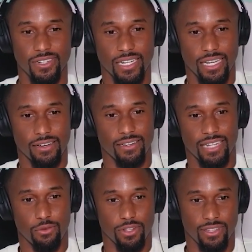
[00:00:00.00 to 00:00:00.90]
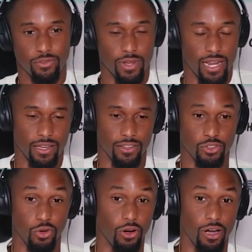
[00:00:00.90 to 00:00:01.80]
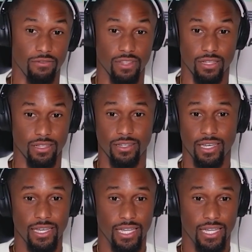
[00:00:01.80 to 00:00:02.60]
and they were doing like a tour of the